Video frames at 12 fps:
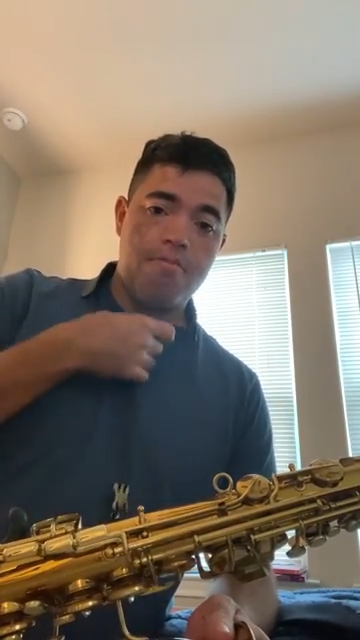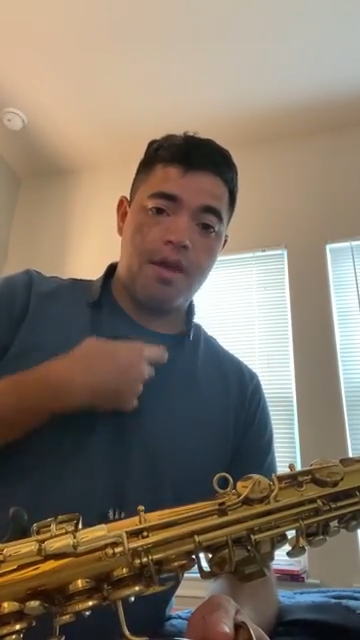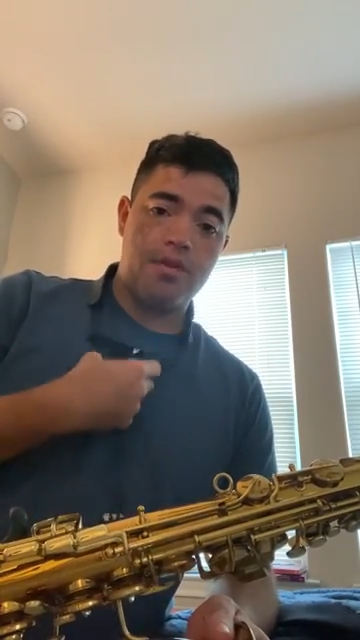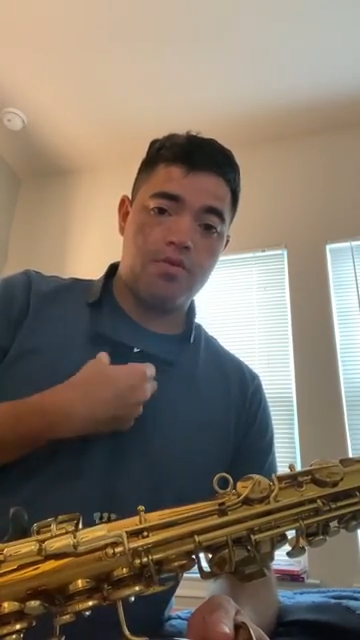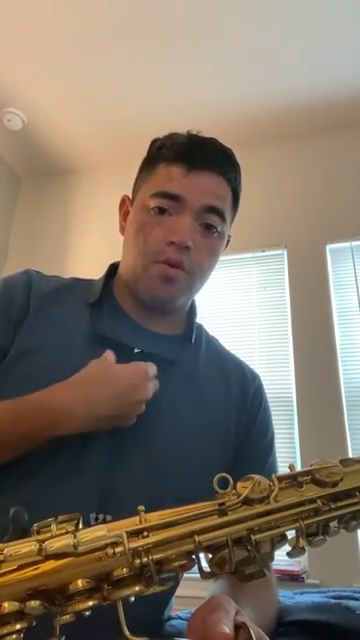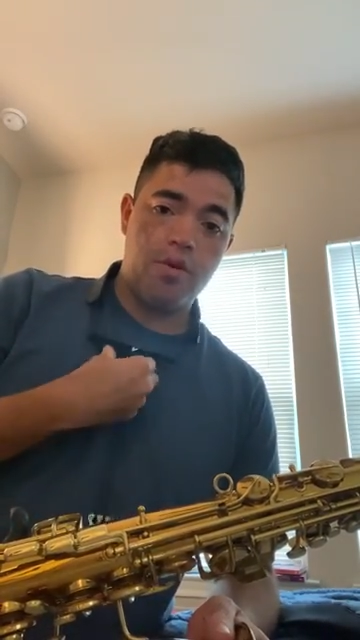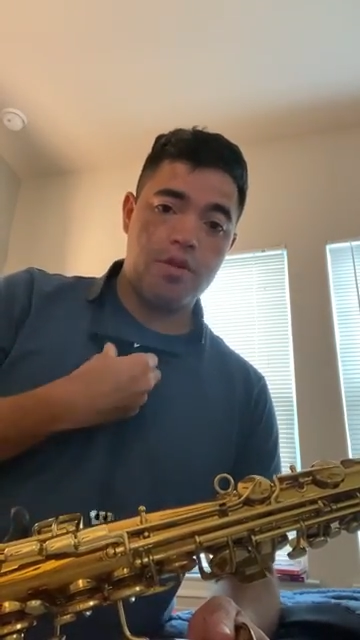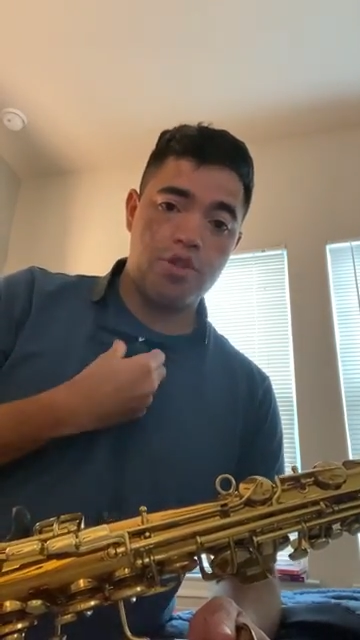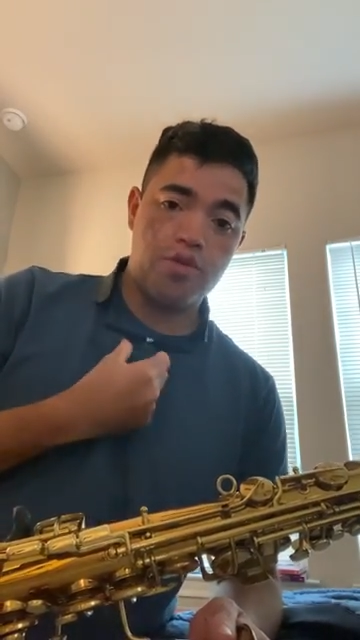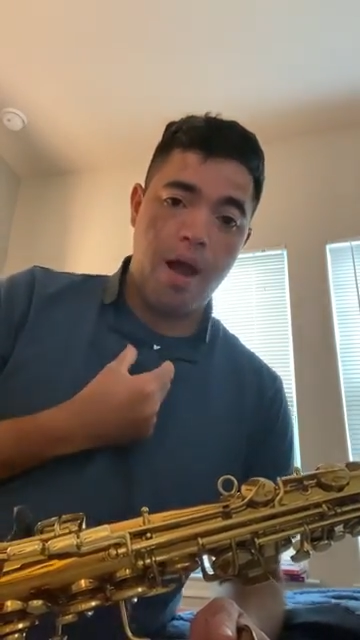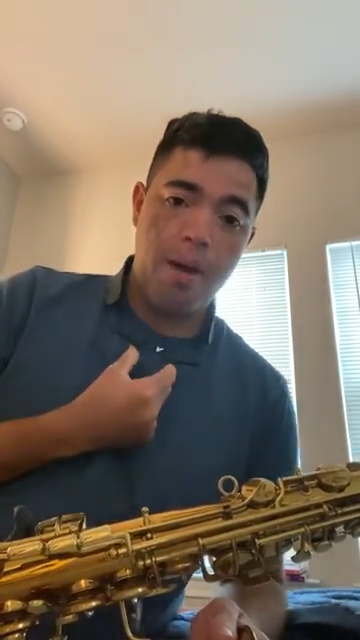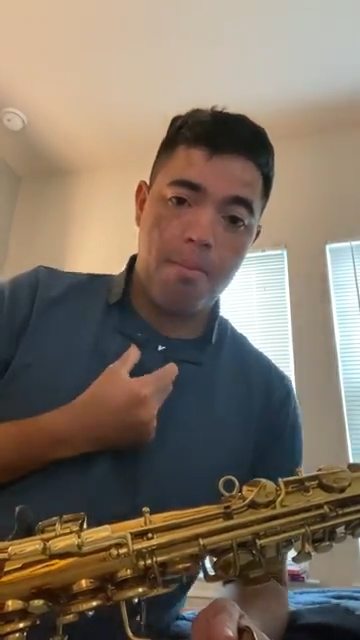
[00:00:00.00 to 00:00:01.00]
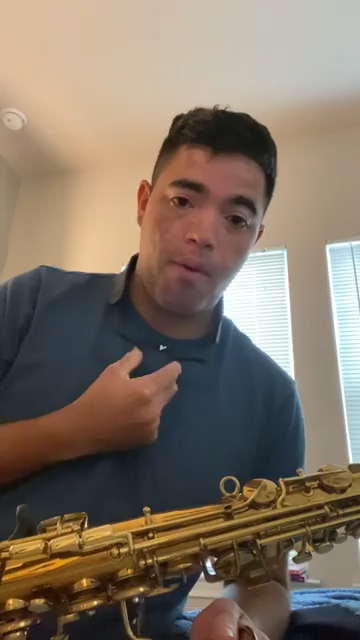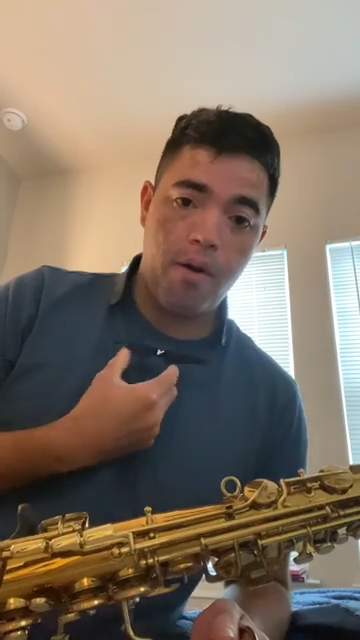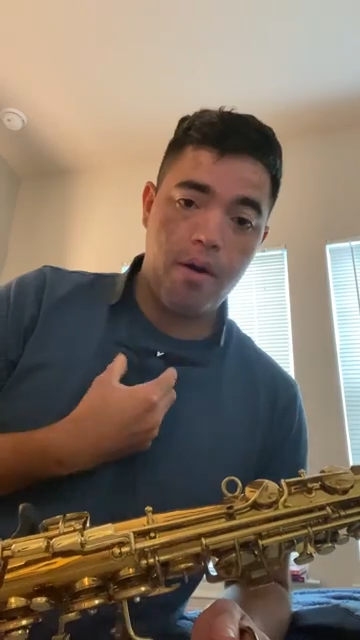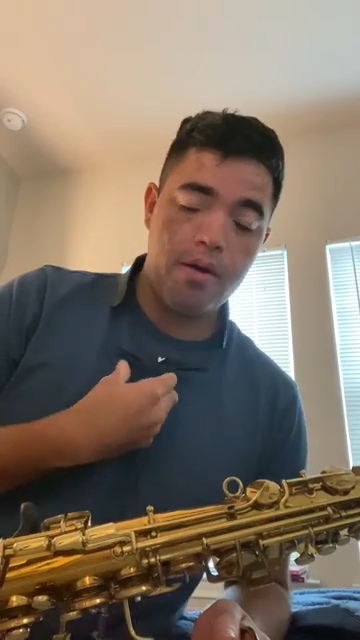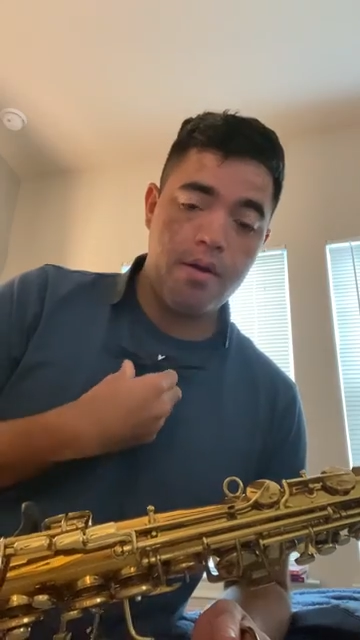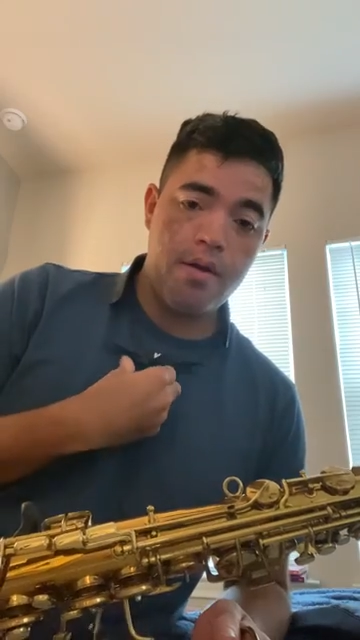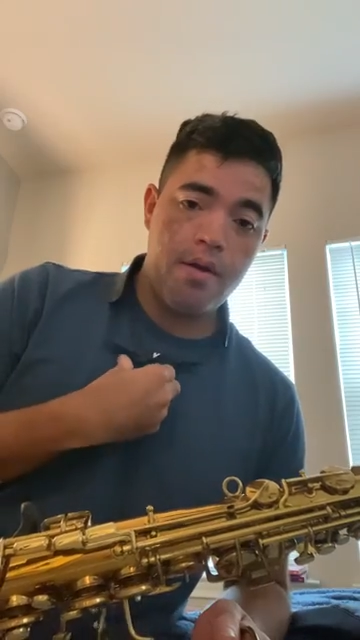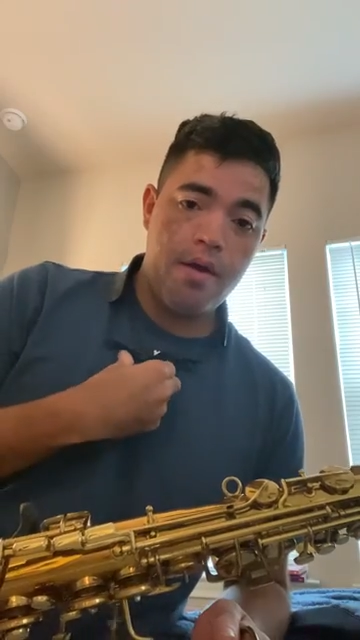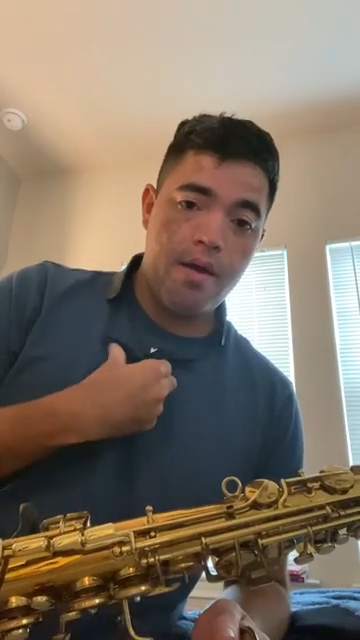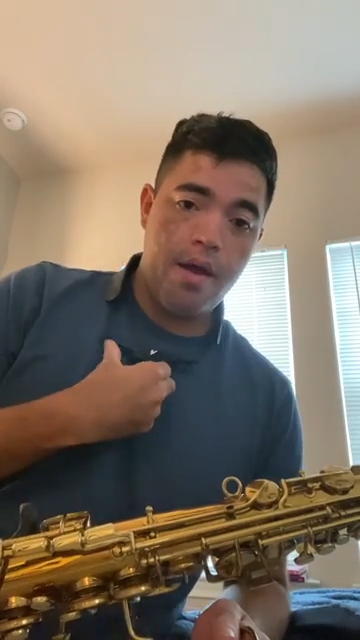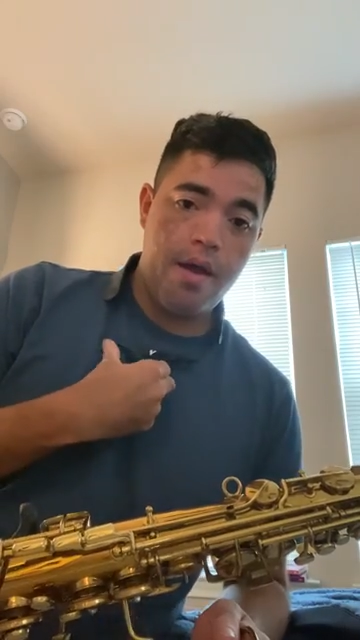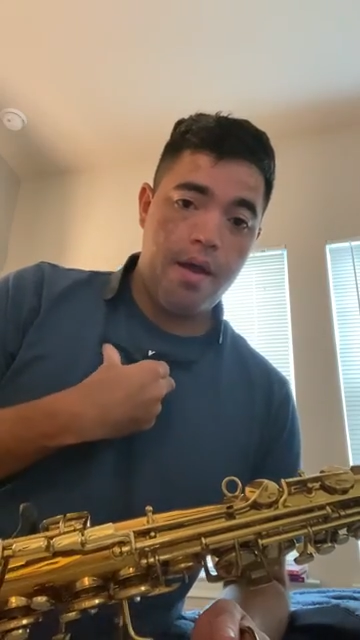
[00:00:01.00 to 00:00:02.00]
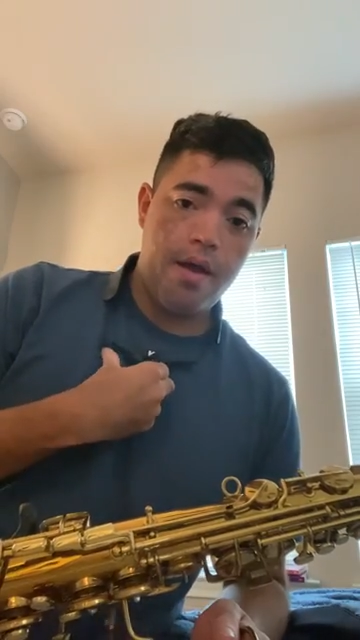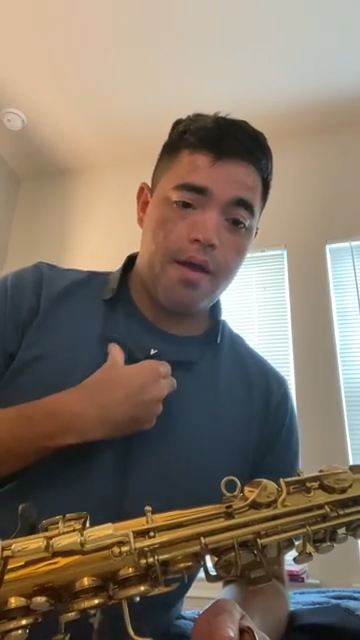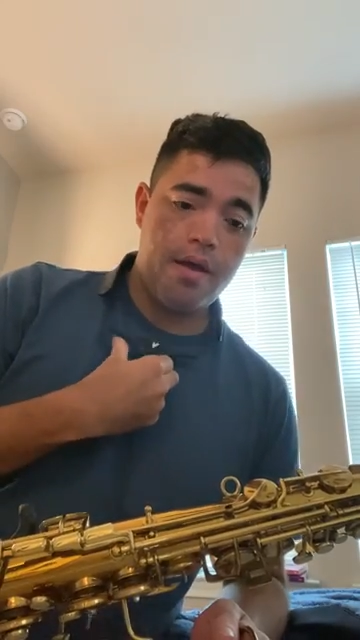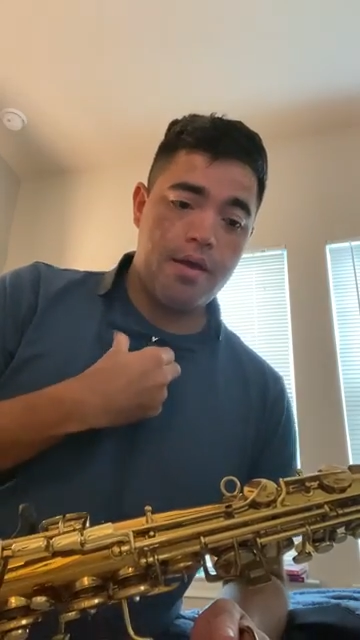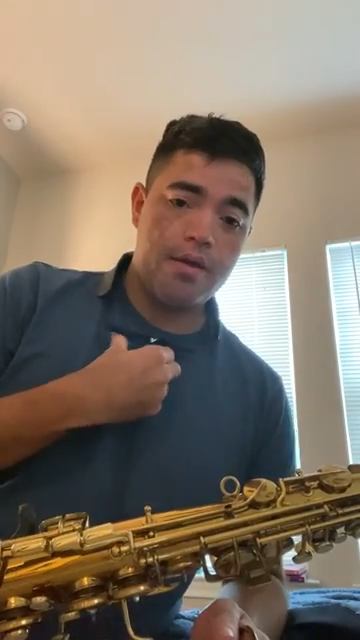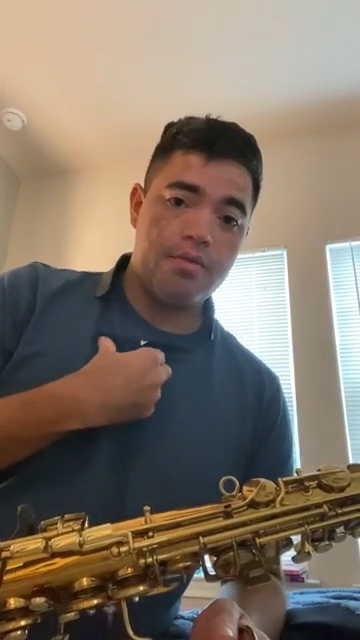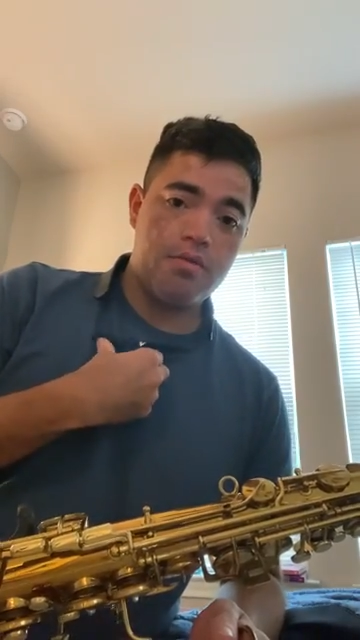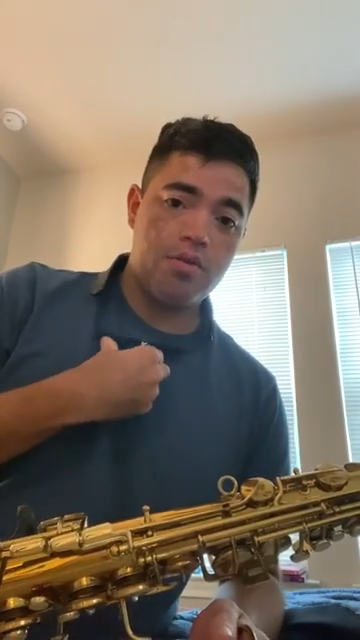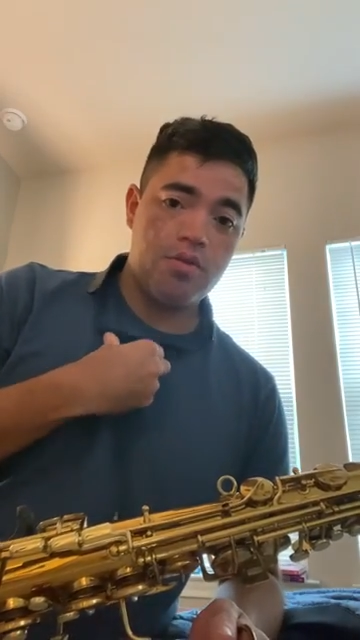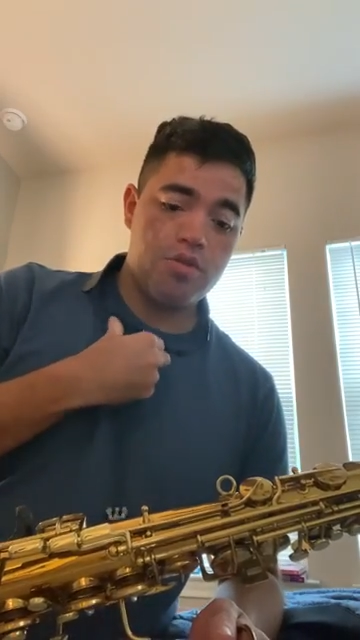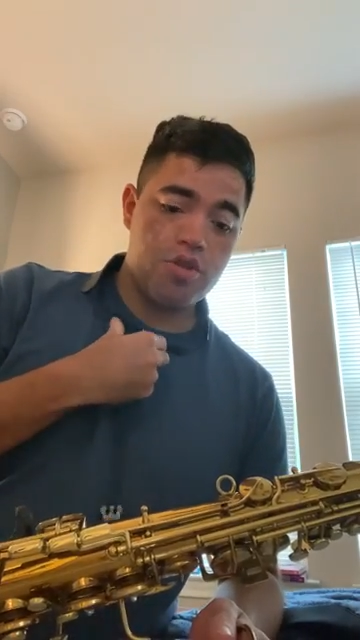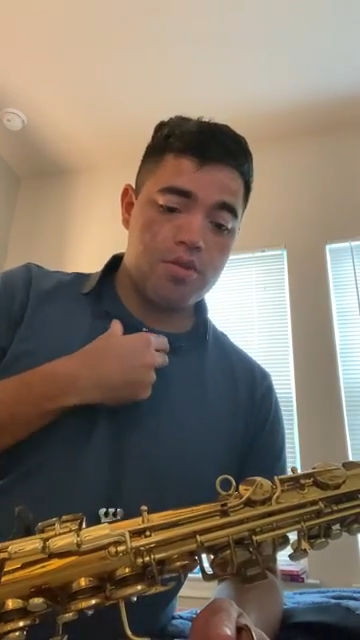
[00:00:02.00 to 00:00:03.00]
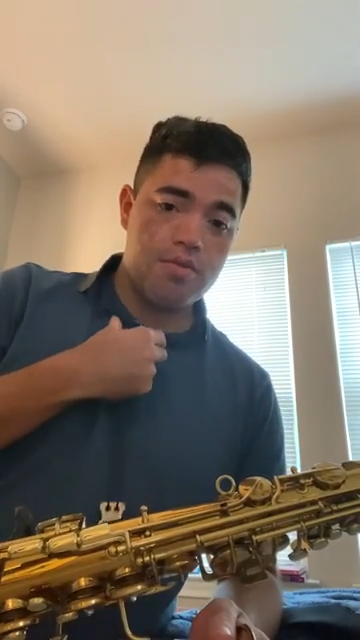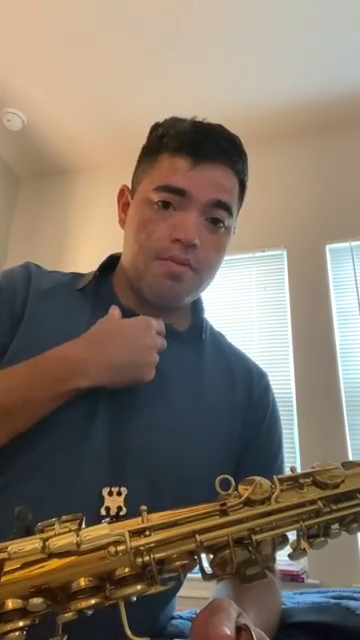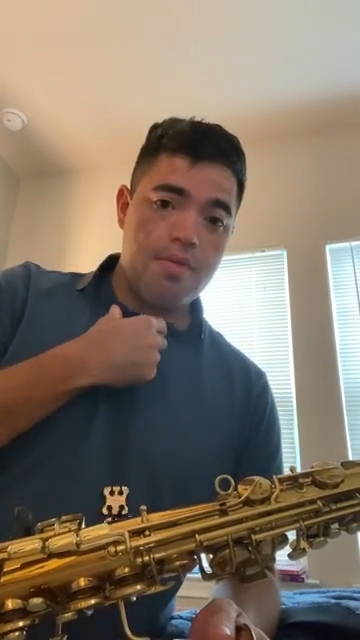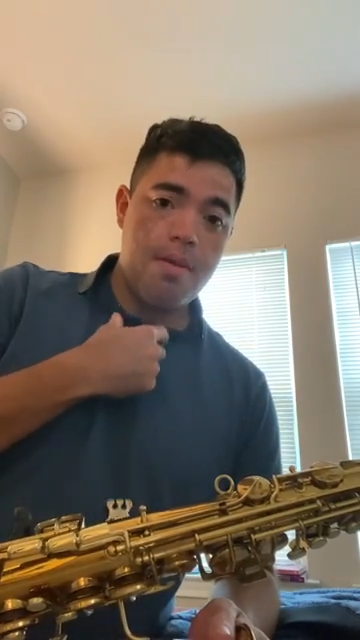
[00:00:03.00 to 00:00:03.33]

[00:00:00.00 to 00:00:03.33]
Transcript: Vandoren strap bar and just